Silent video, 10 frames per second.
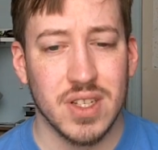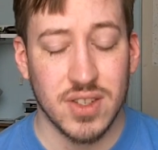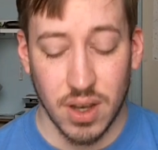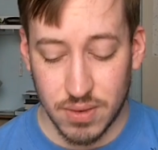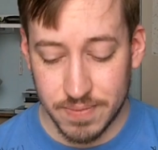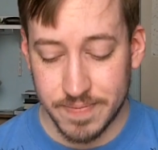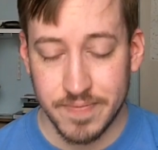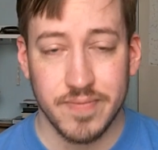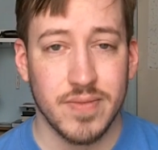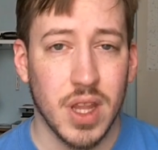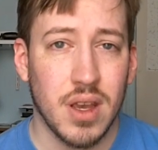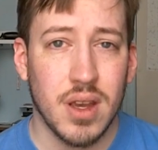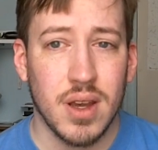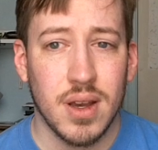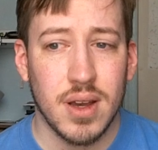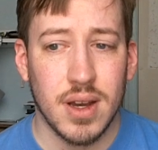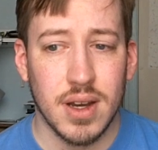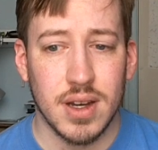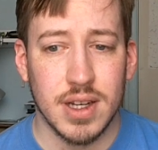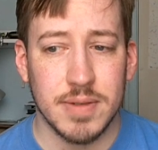So,
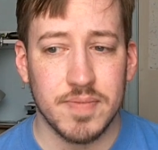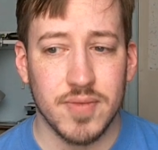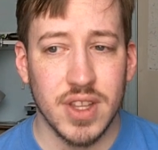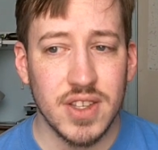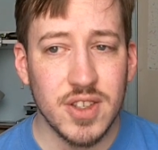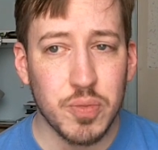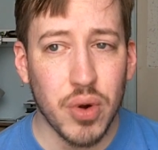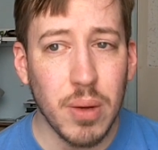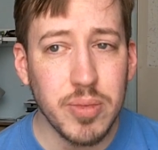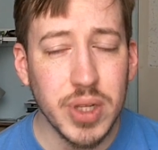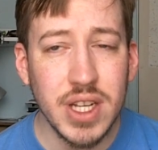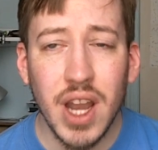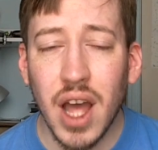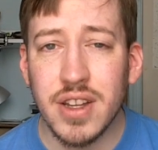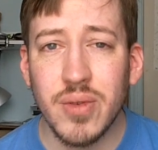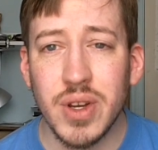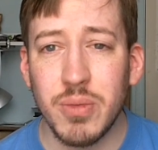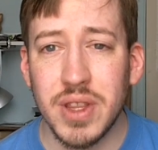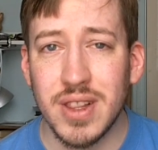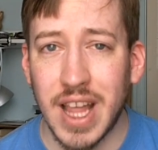um, this is probably not going
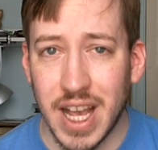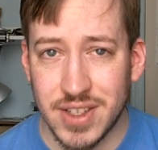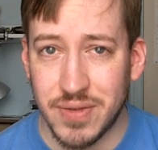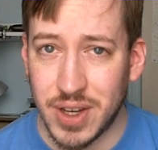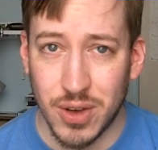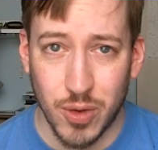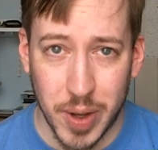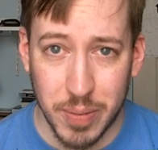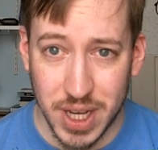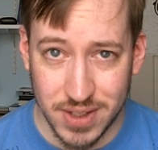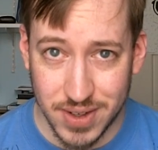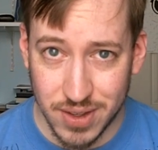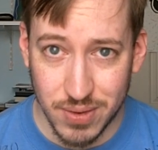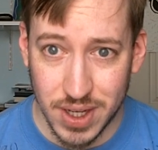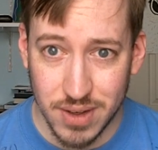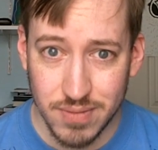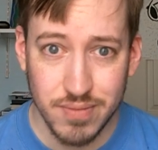to be the last video about Mass Effect 3.